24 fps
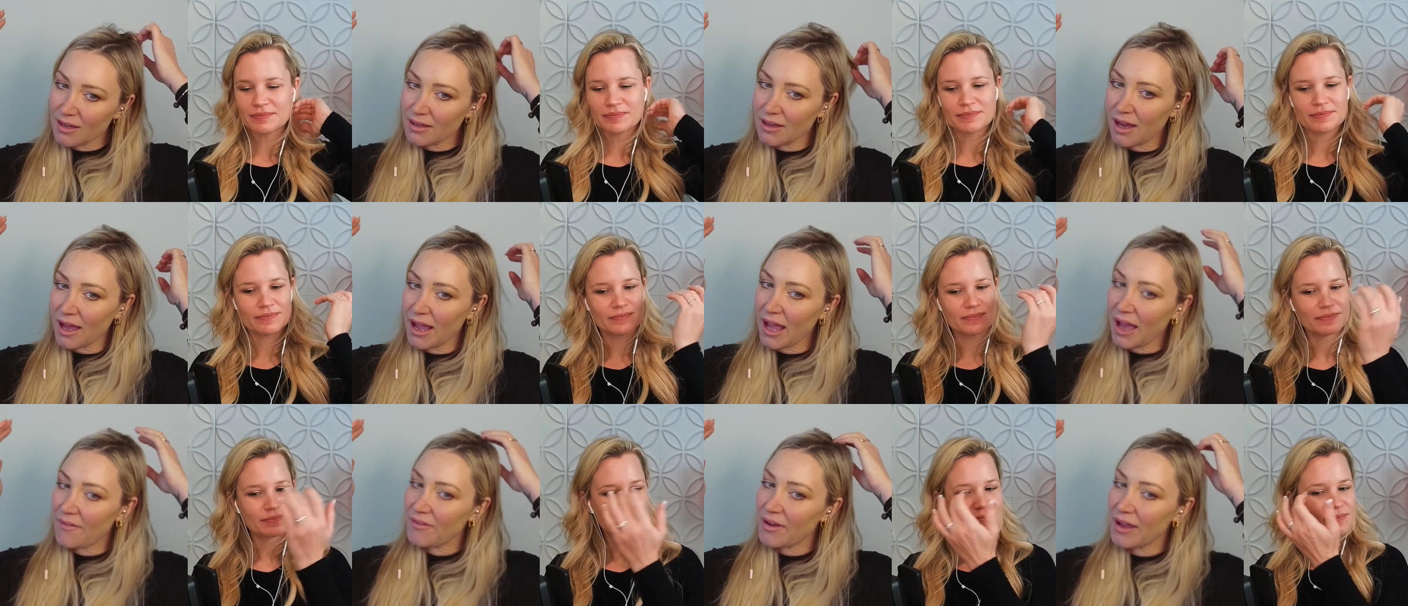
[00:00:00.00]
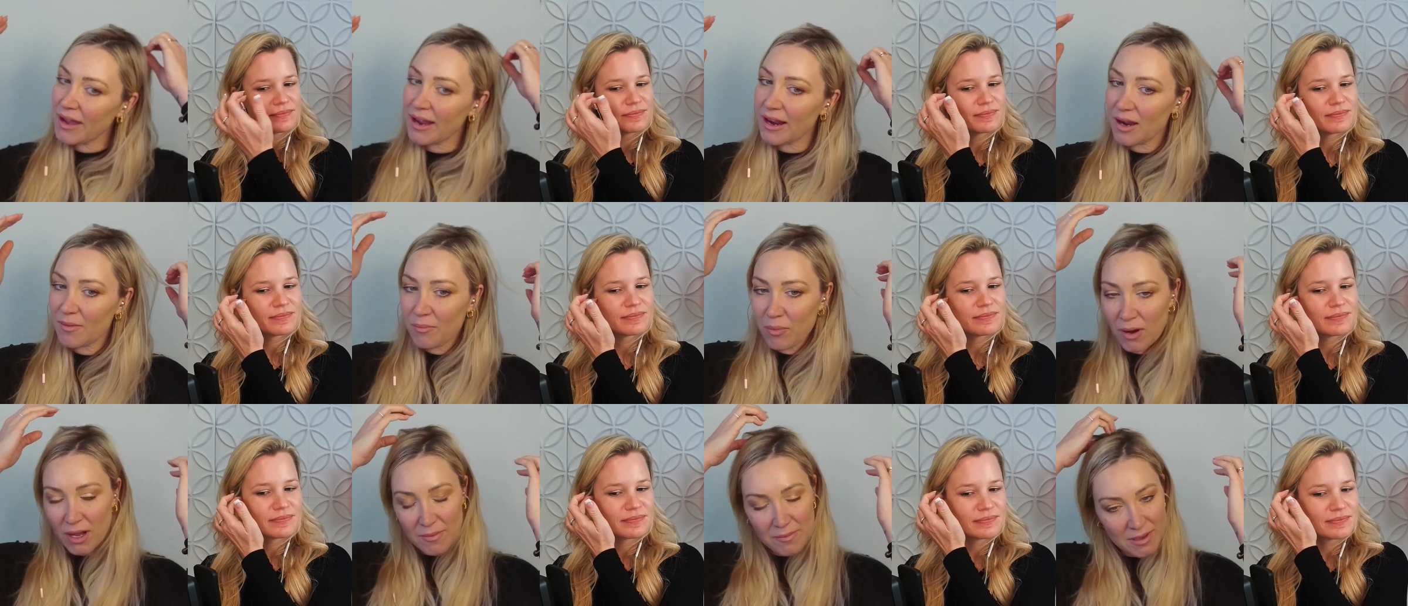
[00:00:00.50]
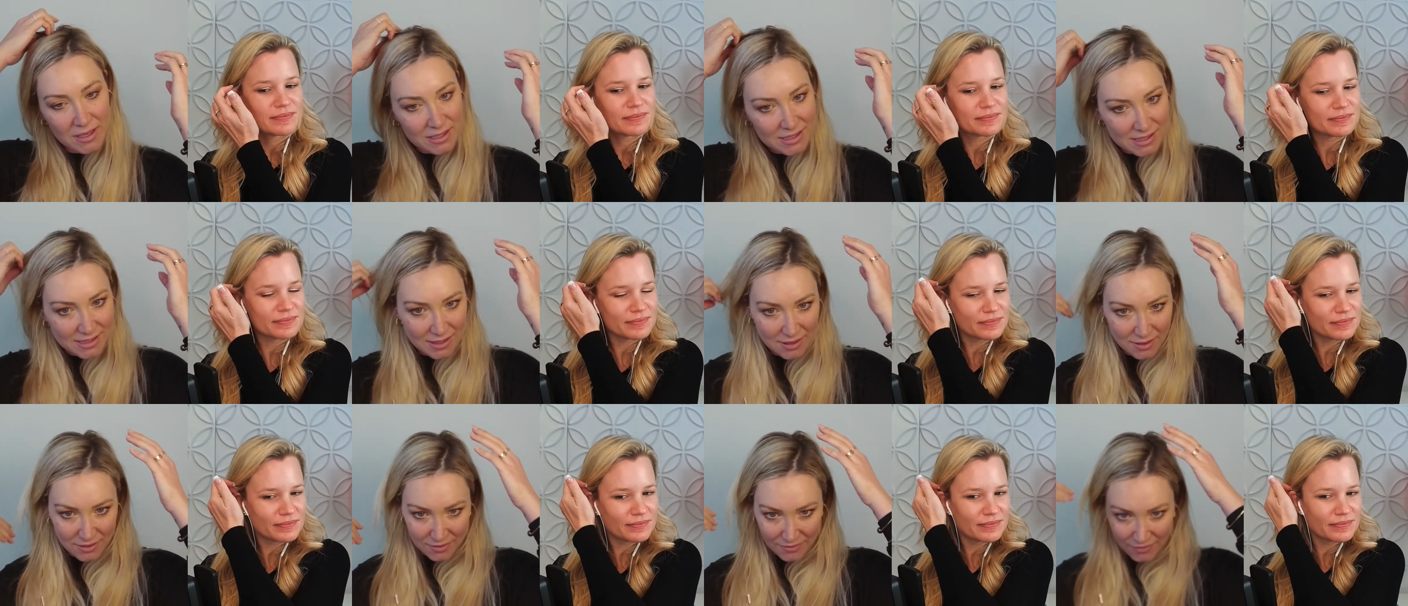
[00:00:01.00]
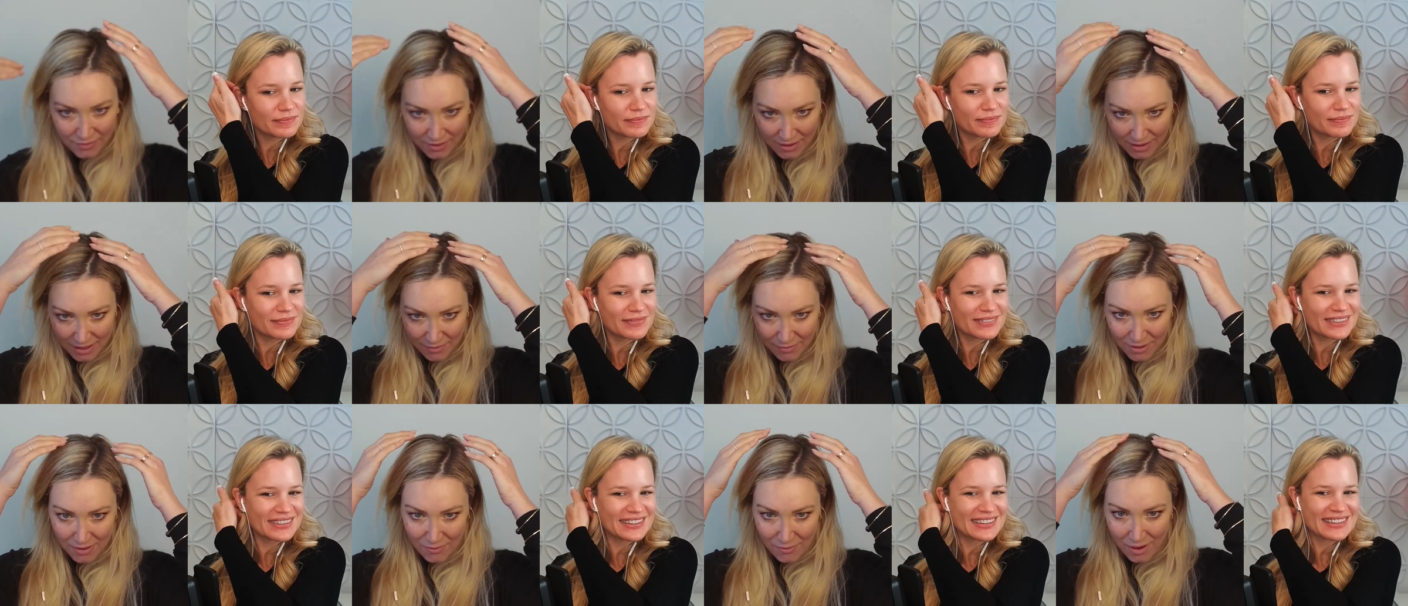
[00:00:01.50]
Speaker 1: I have a hair appointment soon for
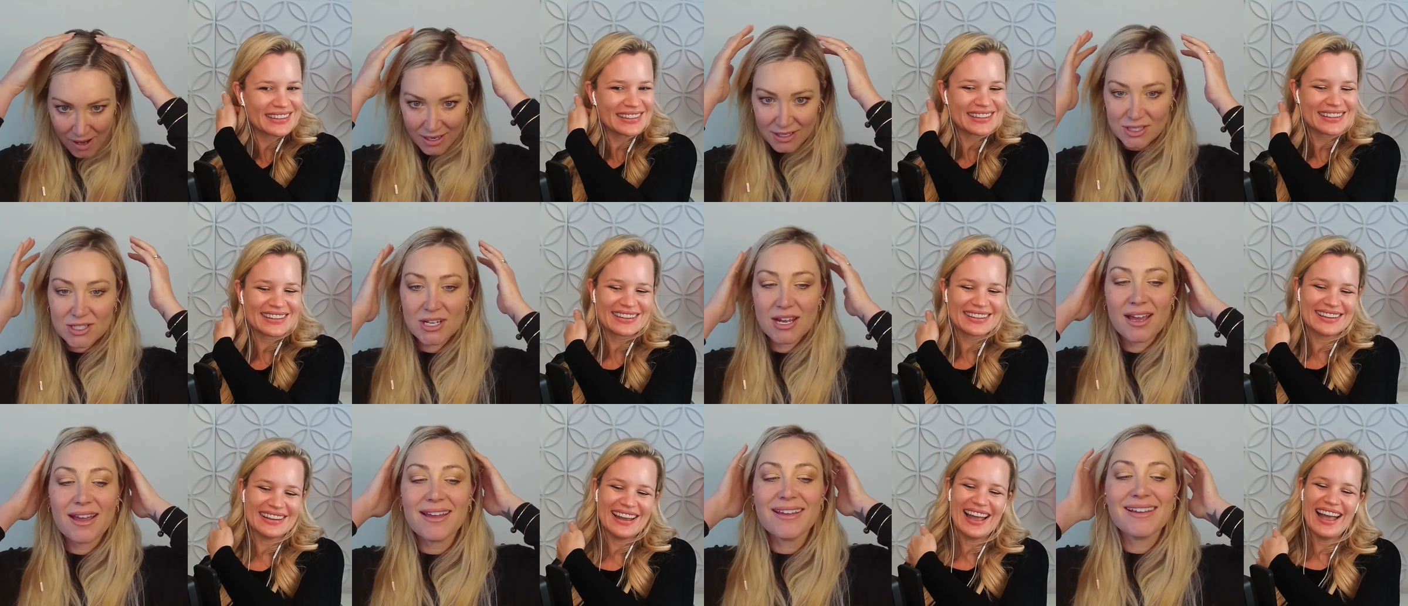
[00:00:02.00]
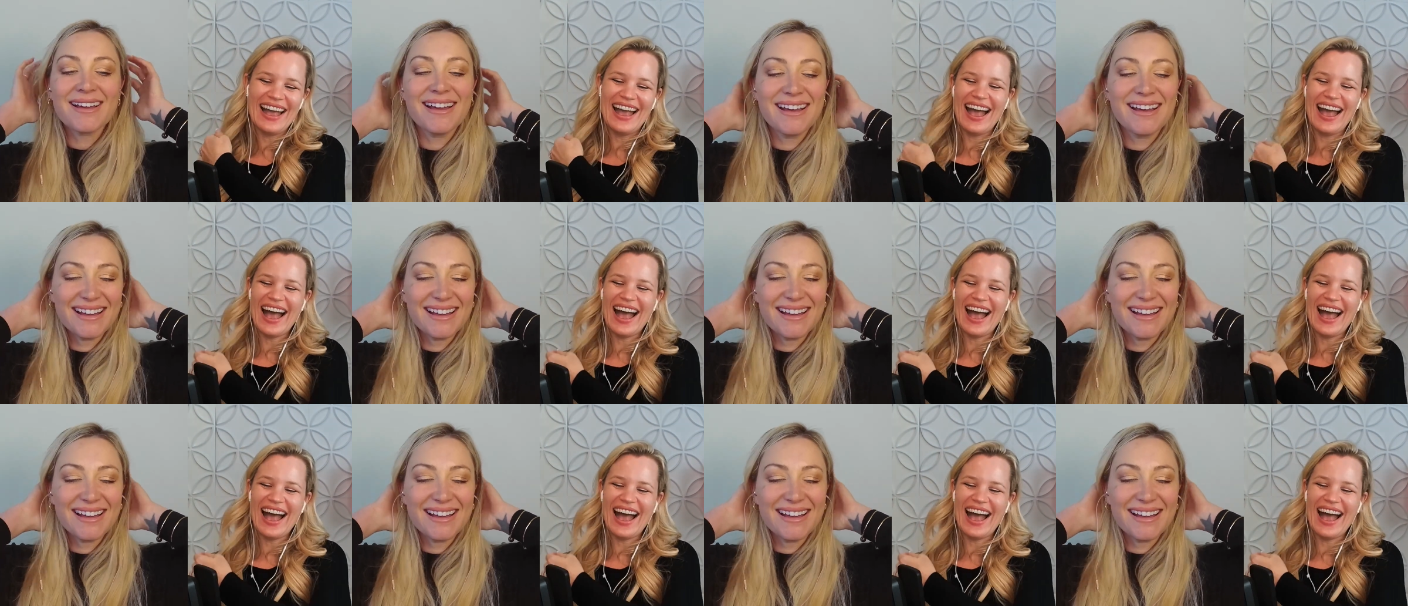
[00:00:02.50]
anyone watching.